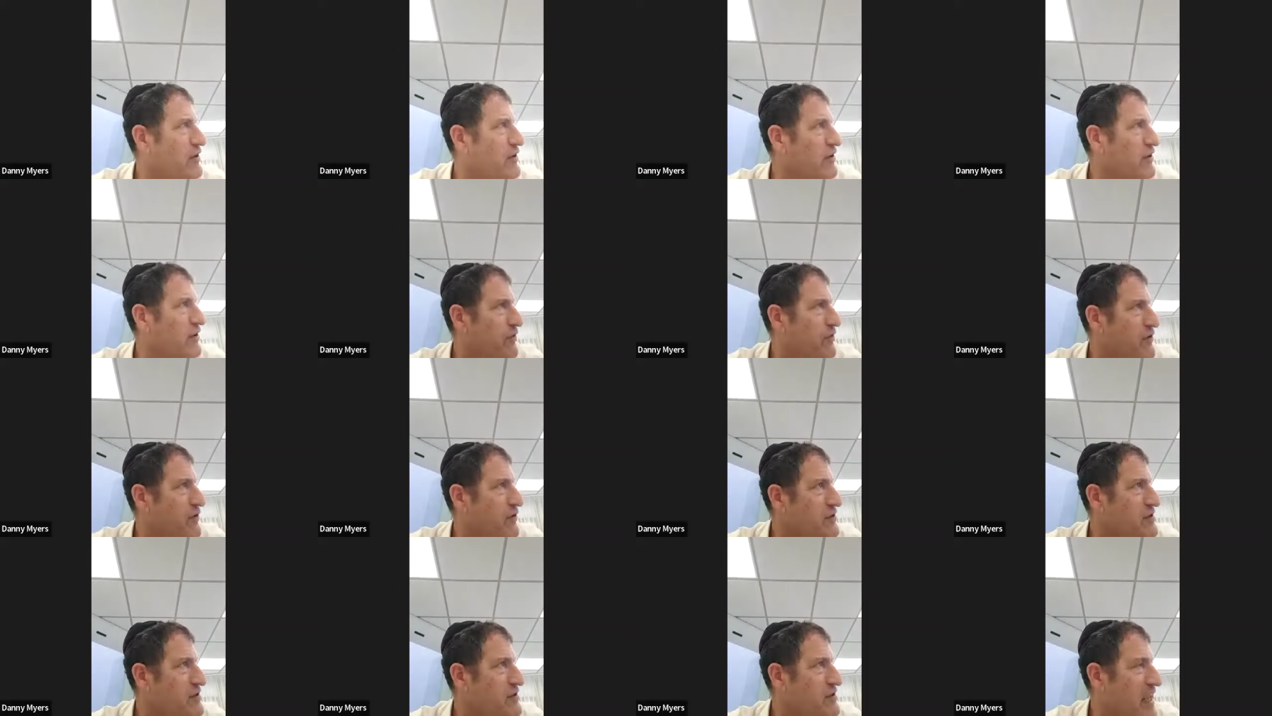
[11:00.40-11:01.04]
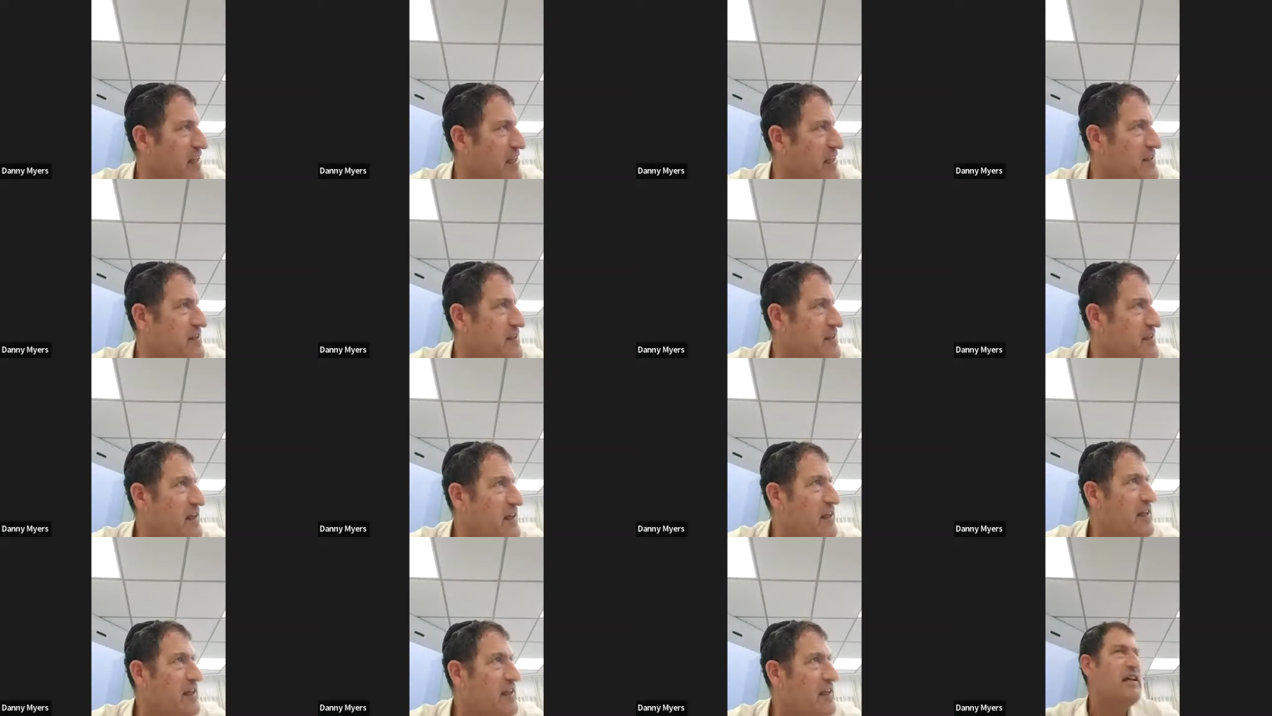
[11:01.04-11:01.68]
in the full sense,
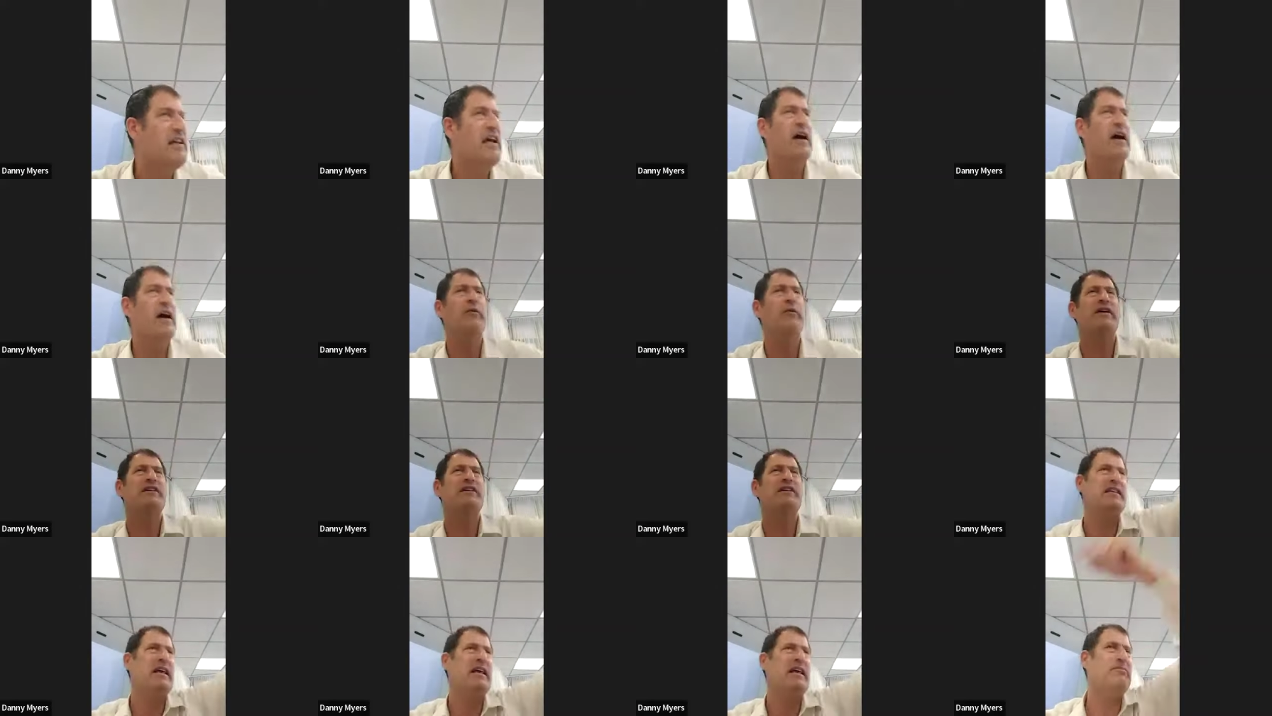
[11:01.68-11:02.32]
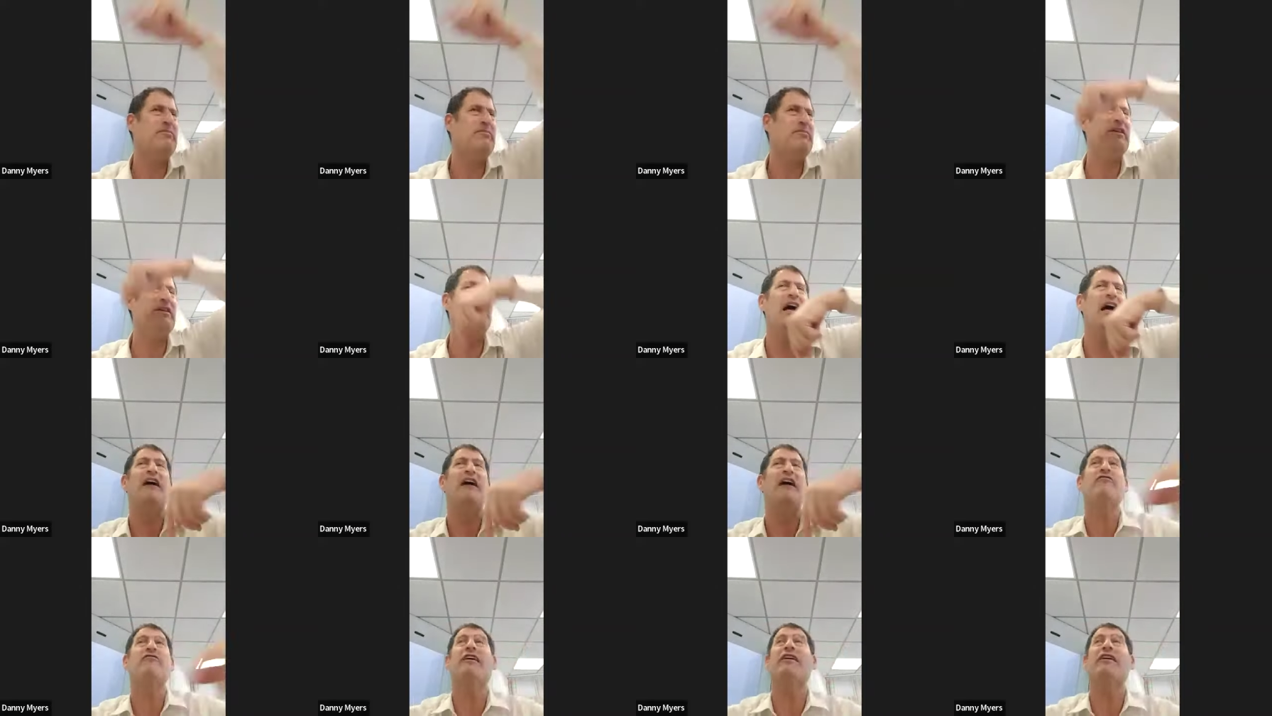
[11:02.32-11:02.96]
and we accepted
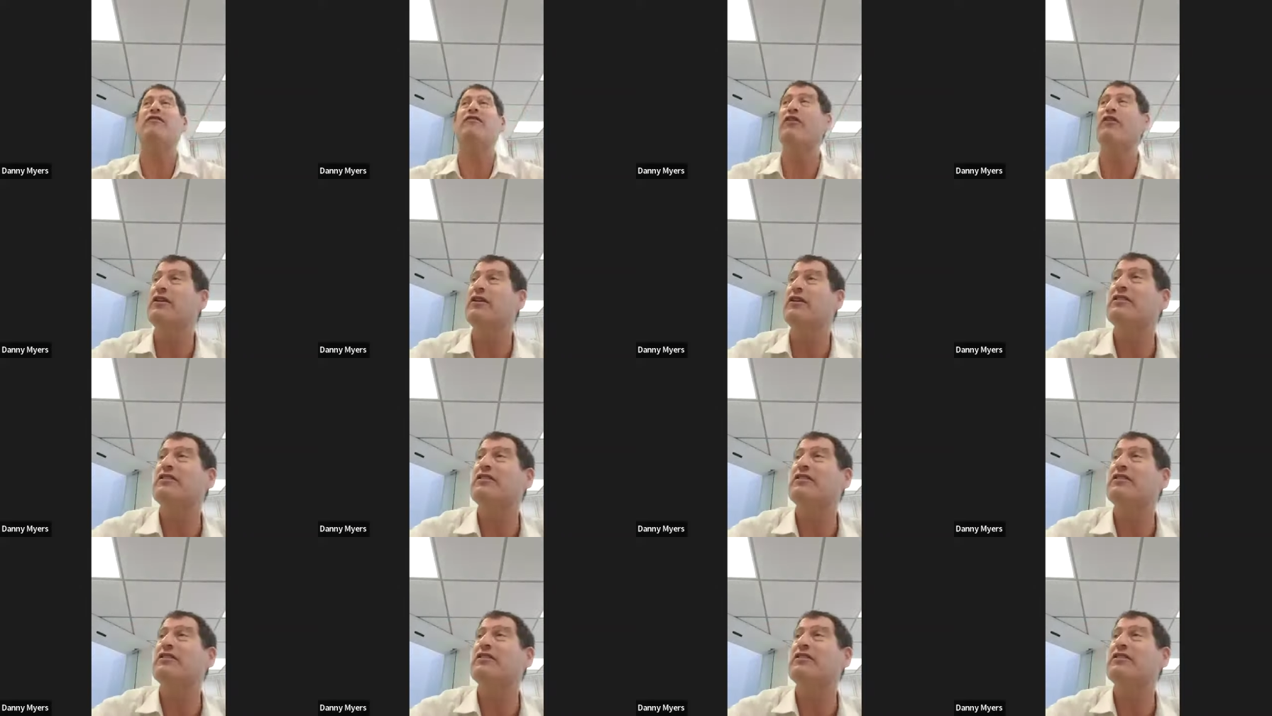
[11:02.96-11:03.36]
our revut,